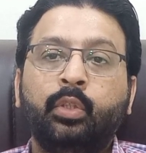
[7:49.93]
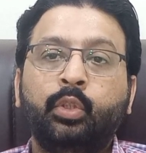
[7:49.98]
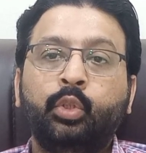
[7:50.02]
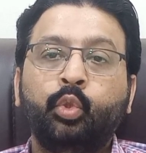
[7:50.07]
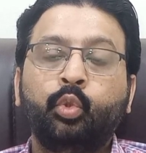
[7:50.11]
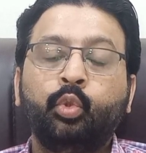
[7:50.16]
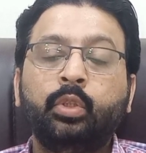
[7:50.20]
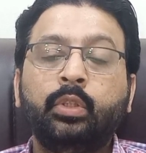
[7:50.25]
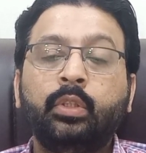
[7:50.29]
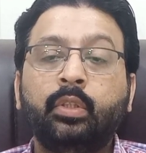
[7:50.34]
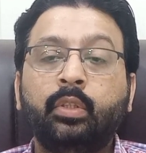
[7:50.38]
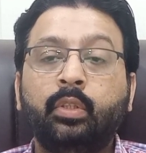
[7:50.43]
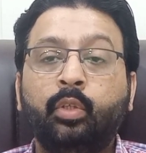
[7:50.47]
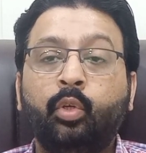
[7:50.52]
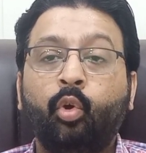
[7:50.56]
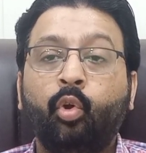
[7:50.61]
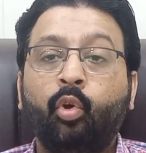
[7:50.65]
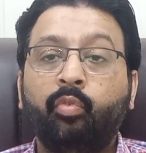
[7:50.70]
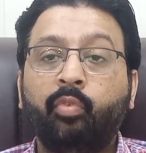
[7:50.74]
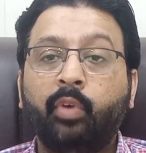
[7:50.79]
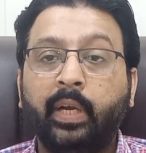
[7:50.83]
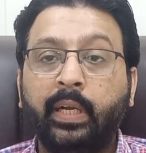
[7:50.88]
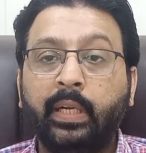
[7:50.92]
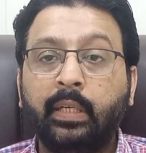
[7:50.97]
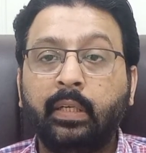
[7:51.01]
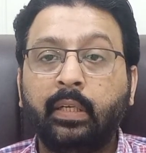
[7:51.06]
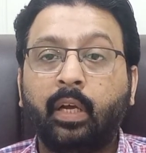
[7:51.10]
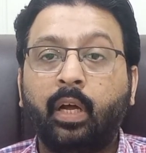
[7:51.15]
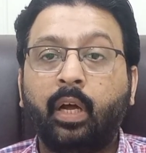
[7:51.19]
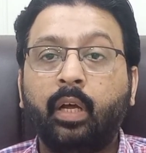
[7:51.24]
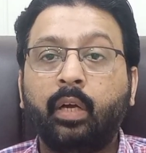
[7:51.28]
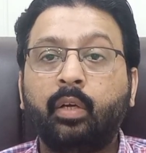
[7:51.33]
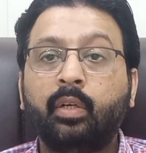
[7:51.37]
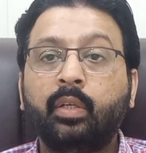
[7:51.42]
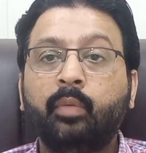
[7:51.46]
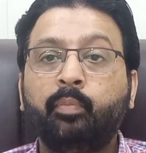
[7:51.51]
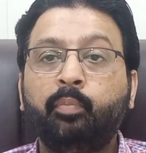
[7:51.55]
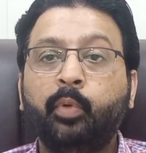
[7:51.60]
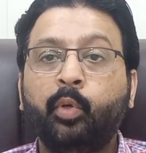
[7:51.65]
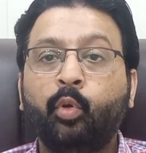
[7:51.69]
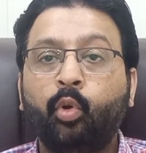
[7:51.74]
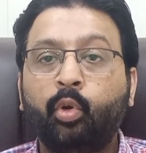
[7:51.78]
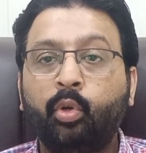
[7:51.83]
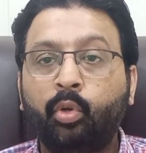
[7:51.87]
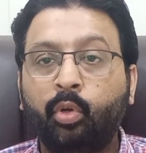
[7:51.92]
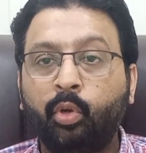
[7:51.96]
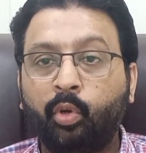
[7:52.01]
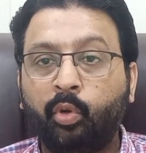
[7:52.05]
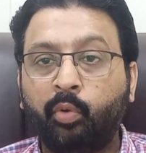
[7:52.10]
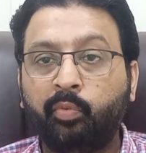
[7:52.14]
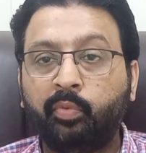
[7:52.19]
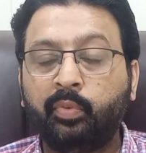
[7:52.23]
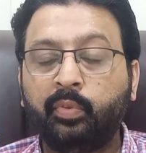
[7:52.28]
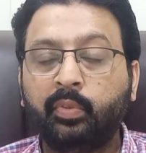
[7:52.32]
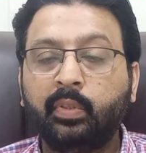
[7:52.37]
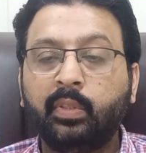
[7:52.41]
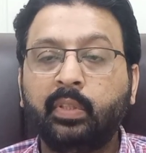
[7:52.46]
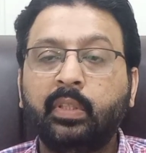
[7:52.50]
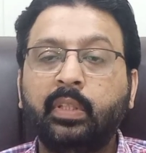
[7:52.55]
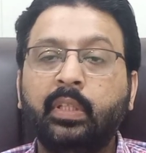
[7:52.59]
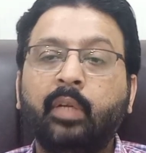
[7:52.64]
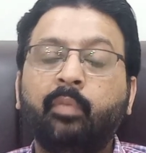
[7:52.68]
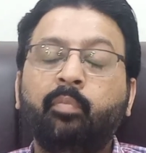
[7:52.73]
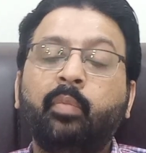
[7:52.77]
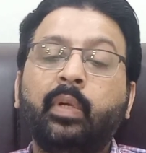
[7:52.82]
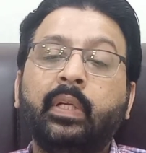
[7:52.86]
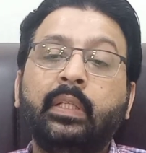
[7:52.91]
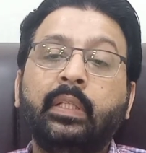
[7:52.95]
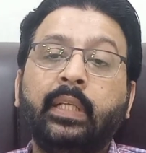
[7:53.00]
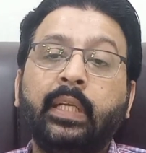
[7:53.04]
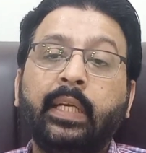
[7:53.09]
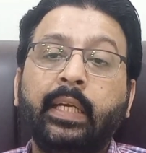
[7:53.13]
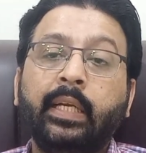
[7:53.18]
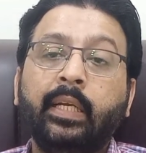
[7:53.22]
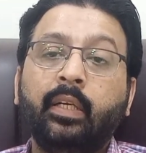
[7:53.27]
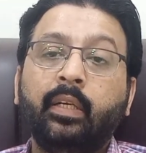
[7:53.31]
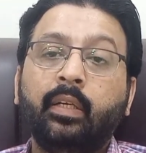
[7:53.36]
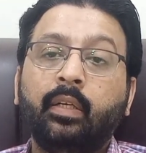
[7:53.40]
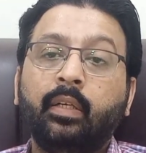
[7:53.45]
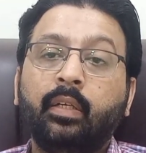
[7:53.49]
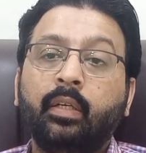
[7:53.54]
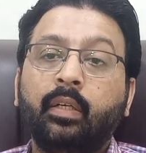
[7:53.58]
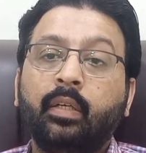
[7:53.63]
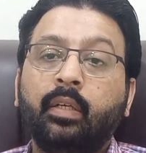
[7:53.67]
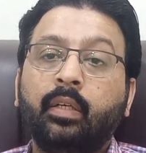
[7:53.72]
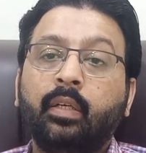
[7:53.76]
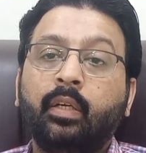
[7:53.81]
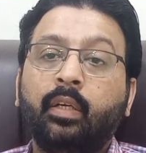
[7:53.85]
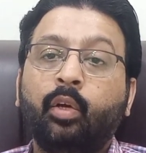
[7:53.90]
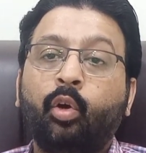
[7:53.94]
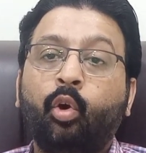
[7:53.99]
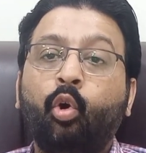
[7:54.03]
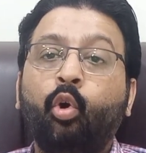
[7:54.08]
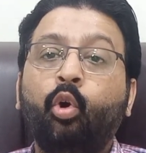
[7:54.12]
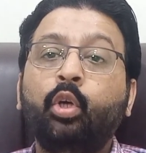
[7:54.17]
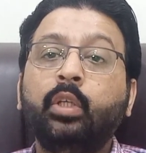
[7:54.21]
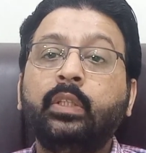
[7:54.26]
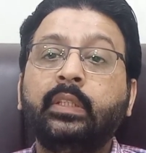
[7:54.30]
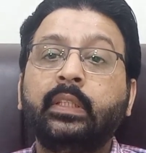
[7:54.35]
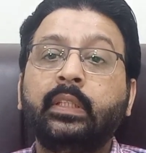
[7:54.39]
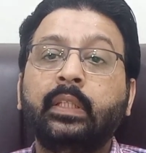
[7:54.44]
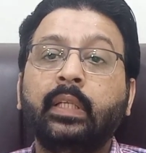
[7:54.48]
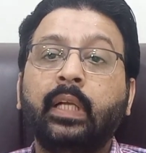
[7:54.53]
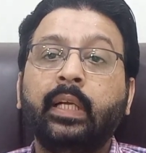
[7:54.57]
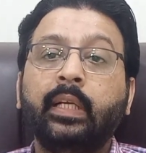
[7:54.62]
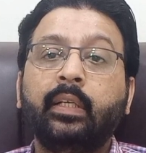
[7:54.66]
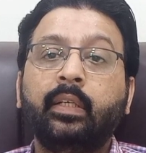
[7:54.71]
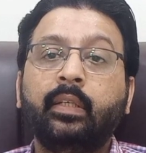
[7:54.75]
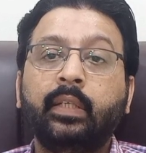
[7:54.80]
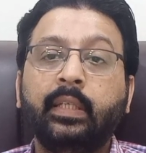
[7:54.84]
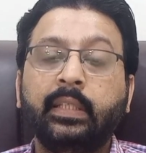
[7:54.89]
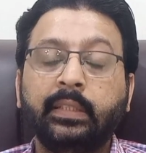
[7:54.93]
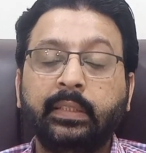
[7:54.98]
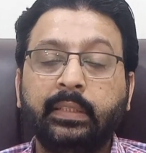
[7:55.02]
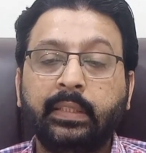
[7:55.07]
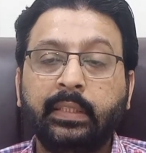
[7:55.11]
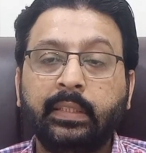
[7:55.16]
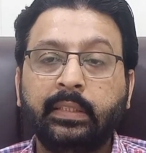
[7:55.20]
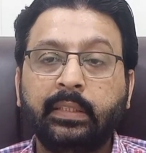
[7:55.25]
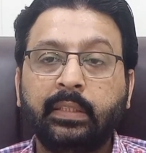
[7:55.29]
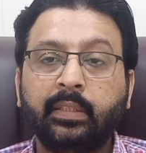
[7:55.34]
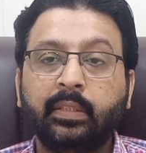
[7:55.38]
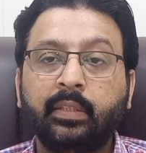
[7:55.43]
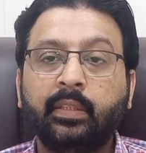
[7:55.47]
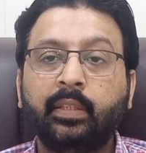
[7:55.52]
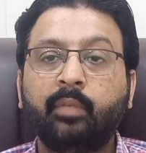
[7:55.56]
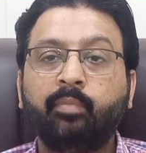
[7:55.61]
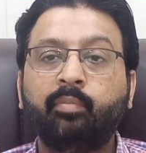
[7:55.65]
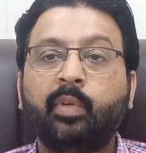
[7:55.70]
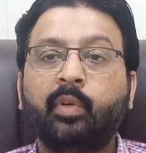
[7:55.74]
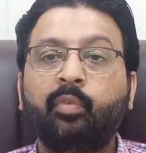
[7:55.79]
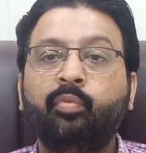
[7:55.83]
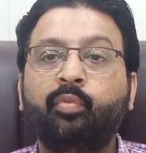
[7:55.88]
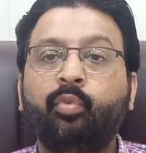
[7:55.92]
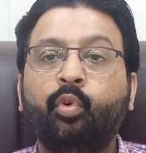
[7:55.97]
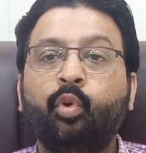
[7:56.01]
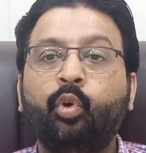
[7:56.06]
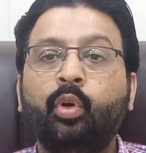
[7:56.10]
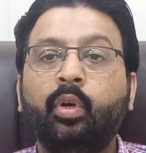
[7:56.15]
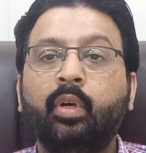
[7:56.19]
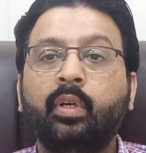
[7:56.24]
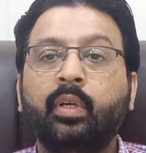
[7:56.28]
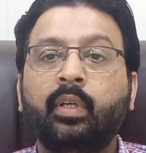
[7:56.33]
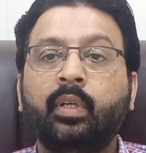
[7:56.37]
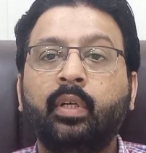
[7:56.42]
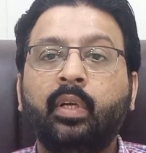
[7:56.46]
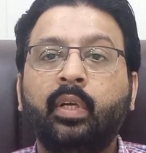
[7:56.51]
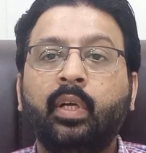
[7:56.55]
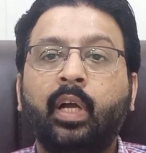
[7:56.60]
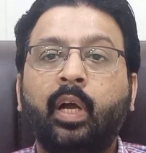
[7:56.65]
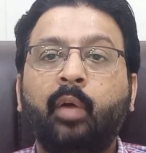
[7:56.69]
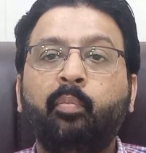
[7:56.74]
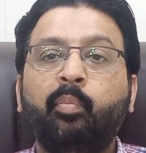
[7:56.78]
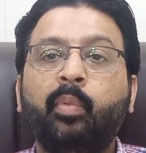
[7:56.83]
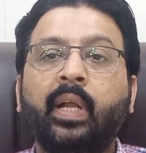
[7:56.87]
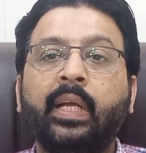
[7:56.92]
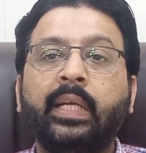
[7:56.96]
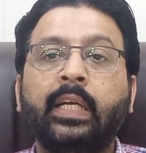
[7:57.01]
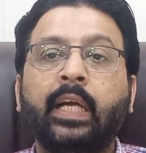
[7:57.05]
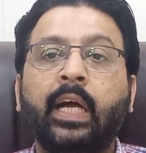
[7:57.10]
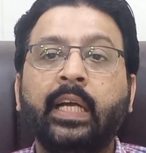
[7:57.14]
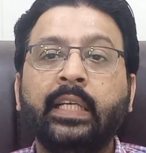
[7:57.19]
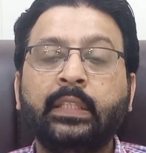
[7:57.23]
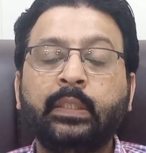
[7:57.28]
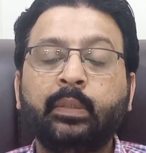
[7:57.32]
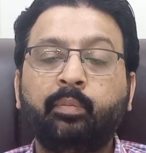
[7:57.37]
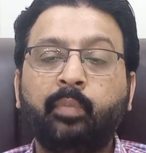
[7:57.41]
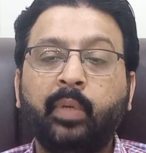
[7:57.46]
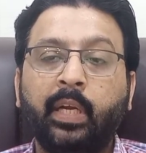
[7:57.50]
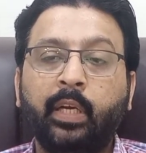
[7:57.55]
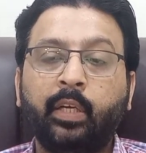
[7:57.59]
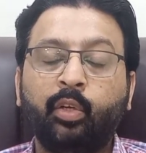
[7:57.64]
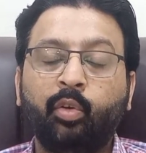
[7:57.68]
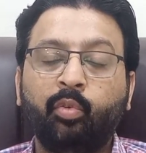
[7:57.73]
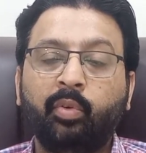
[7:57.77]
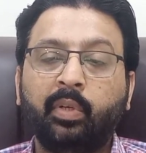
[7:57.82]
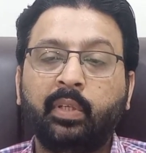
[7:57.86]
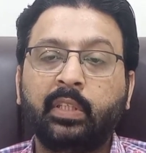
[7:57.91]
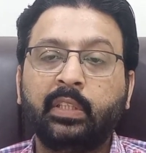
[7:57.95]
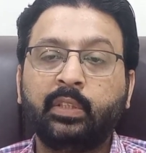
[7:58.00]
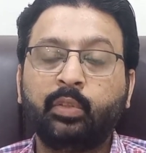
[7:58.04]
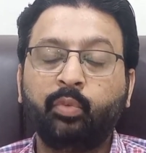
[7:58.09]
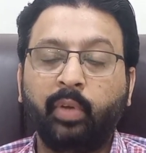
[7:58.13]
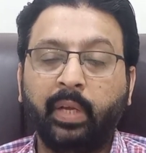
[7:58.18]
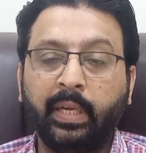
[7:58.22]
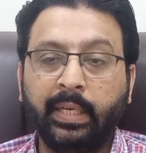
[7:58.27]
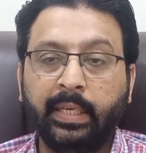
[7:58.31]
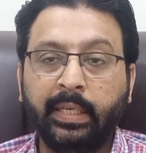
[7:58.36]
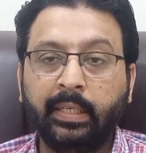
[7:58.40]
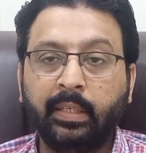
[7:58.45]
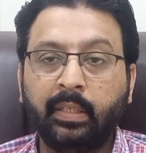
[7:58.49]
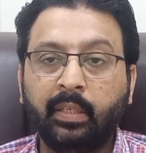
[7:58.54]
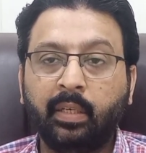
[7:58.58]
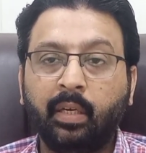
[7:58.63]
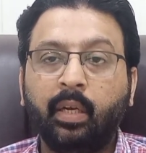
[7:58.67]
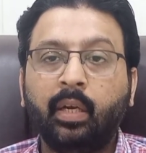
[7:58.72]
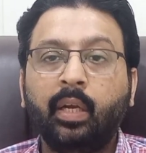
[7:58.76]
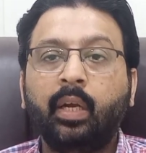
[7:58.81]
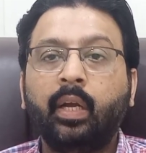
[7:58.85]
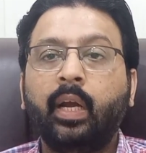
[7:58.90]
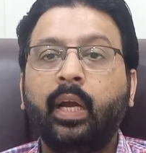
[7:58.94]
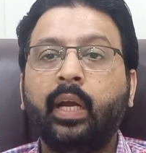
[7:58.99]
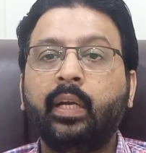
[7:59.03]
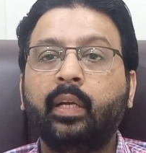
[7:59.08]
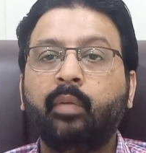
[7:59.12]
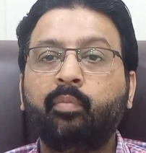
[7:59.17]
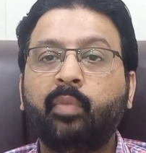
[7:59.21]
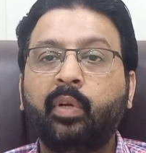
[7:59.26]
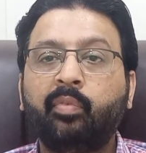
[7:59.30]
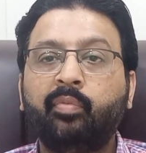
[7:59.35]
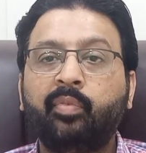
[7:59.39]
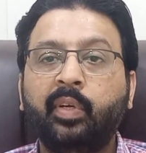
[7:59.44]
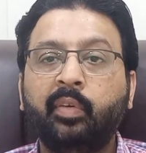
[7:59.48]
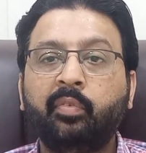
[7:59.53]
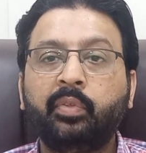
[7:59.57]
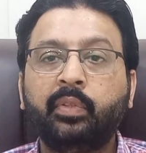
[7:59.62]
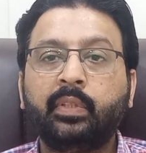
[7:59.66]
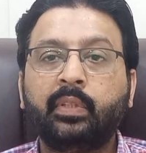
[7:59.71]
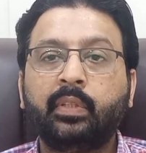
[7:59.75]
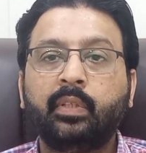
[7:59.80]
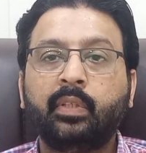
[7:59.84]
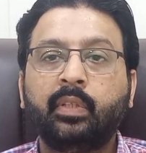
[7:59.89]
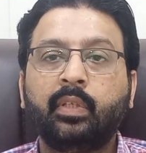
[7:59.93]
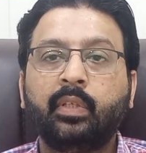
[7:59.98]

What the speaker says: use clovile or pure clove. Number three, horse line rinses. Number four, apply ice pack over the swelling. And number fifth,